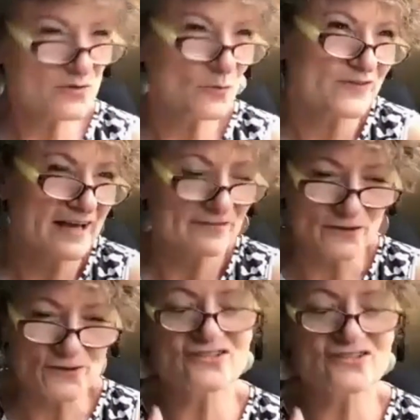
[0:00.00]
the word
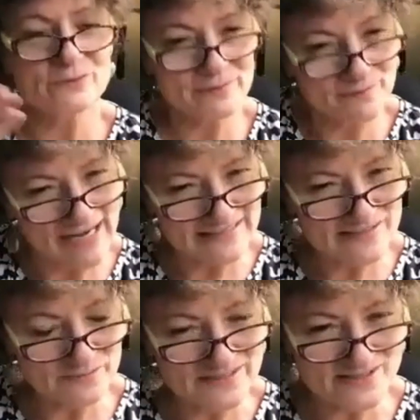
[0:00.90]
evolution, it
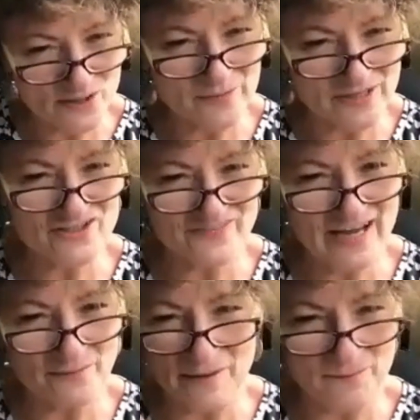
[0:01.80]
reminds me so much of
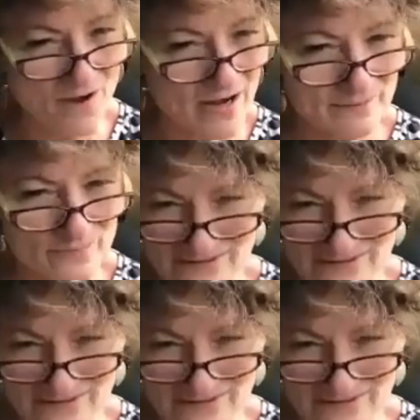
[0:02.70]
how my mom